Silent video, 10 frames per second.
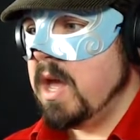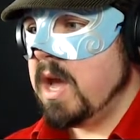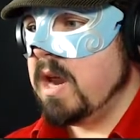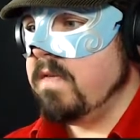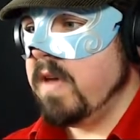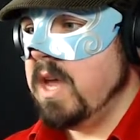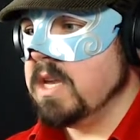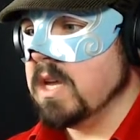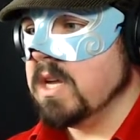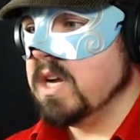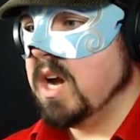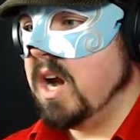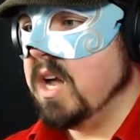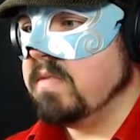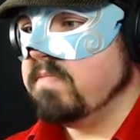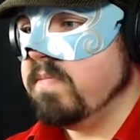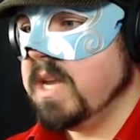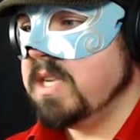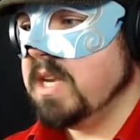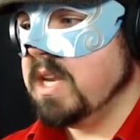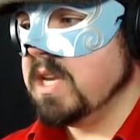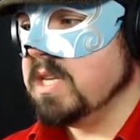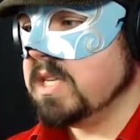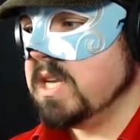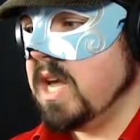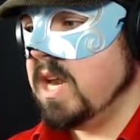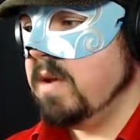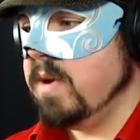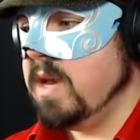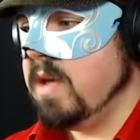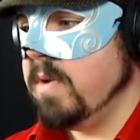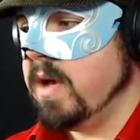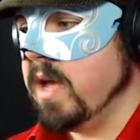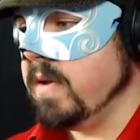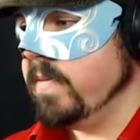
And Evader, I basically didn't stay anywhere nearby.